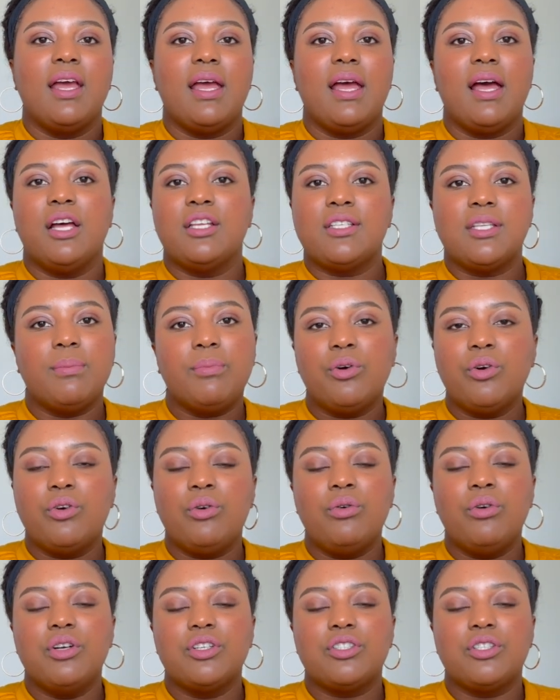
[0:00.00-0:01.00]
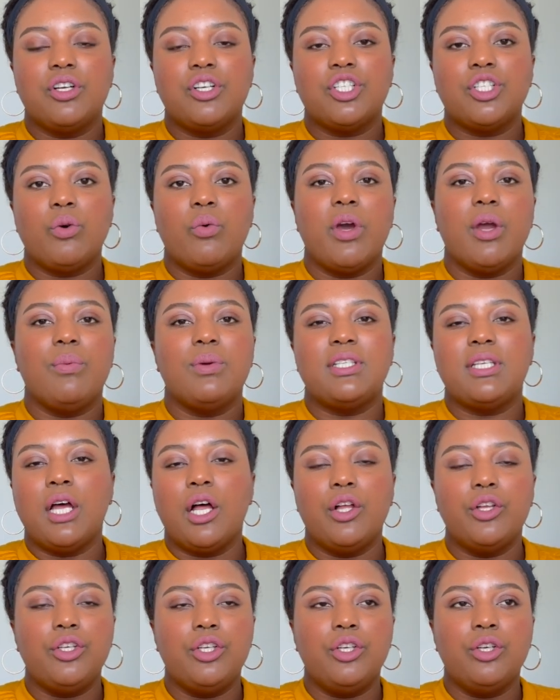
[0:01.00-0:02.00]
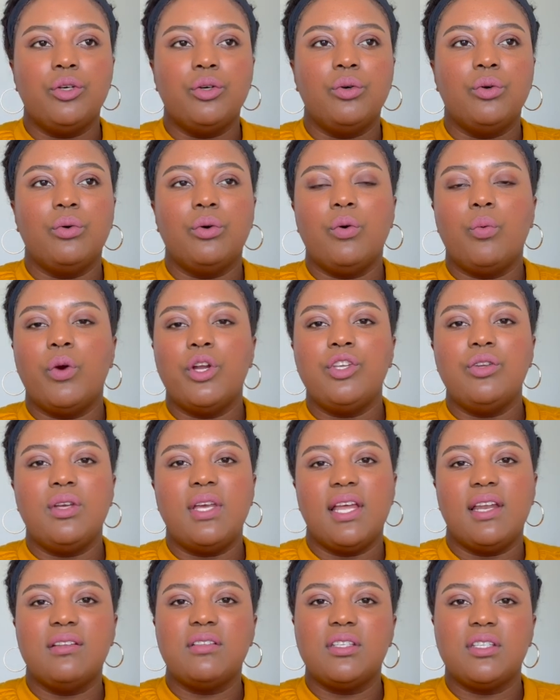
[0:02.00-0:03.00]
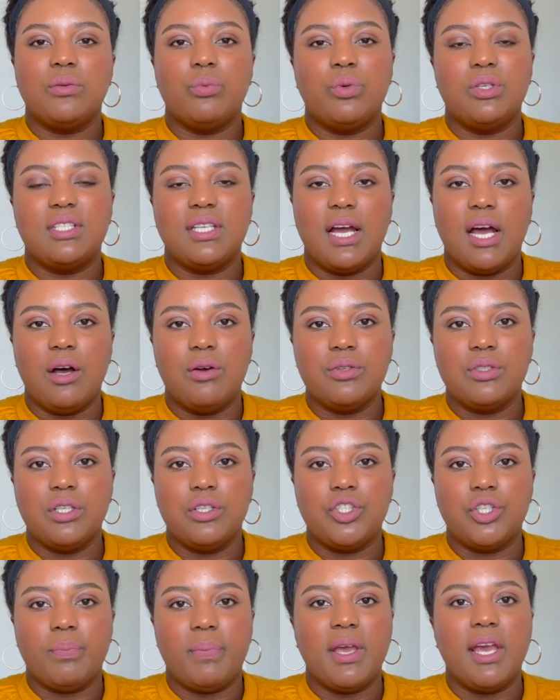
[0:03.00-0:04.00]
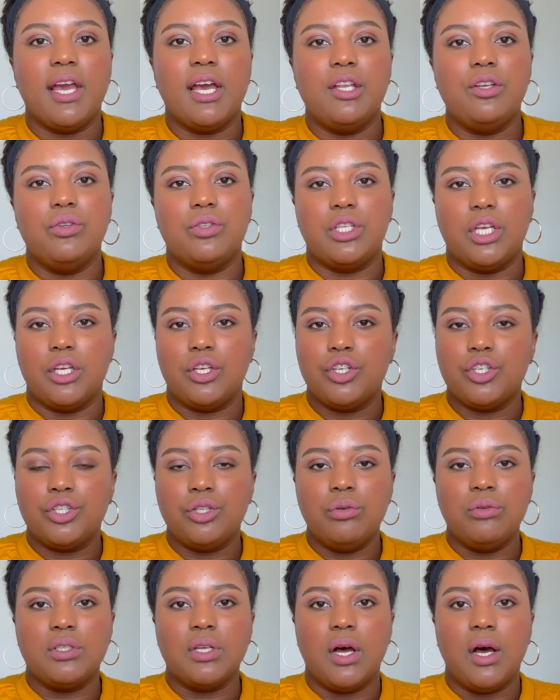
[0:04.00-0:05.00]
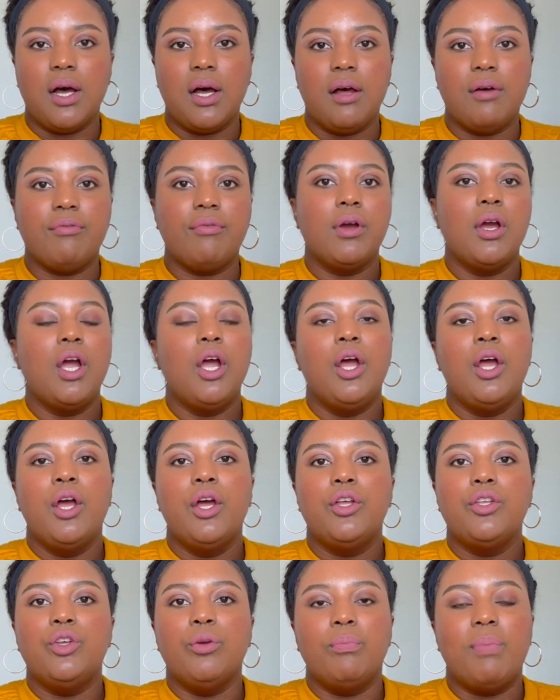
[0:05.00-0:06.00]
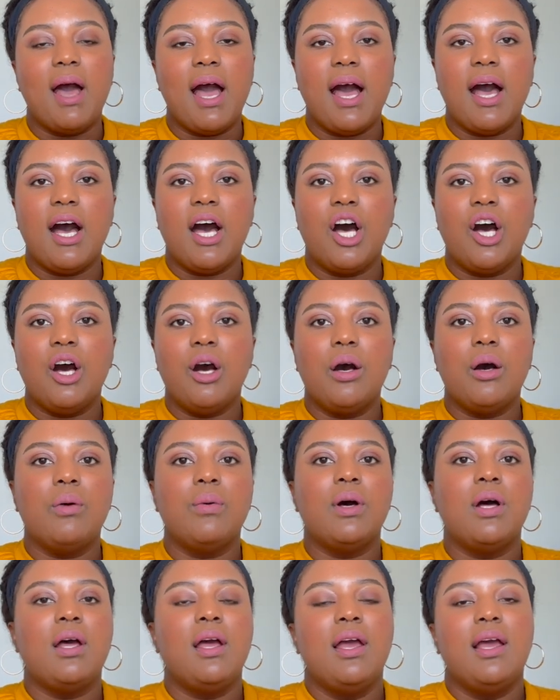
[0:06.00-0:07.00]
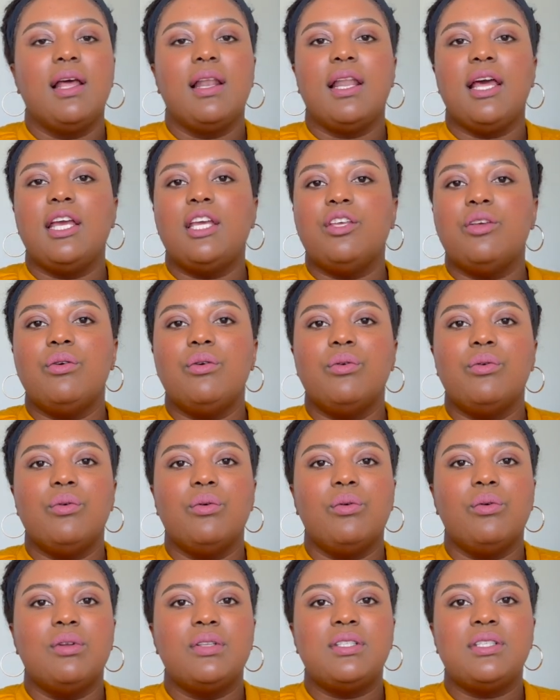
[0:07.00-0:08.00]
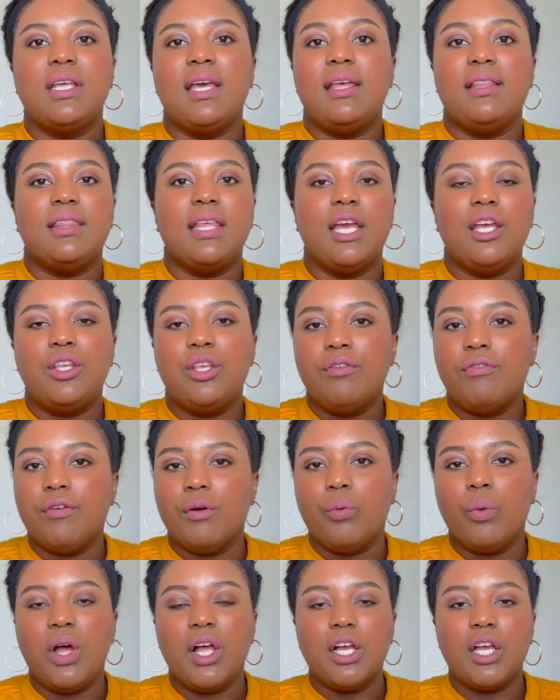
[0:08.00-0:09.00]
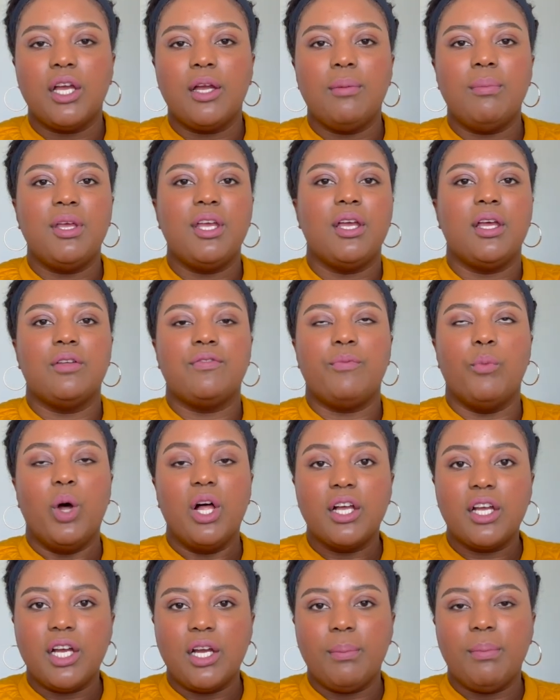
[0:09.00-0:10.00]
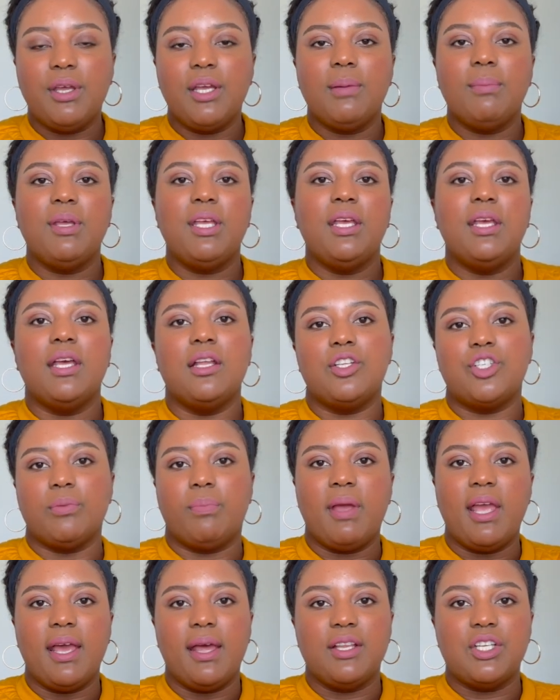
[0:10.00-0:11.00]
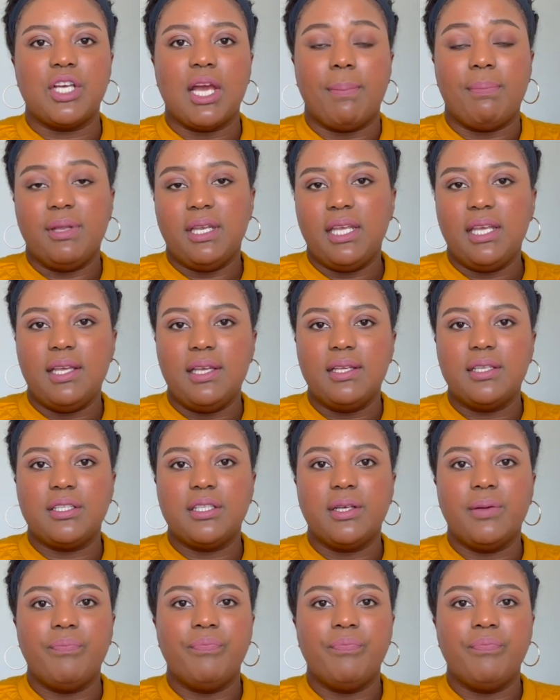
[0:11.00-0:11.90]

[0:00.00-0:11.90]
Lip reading: a simple Google search away would tell you when you get into someone's house in Japan, you take your shoes off. You bow, like you say thank you for welcoming me in Japanese.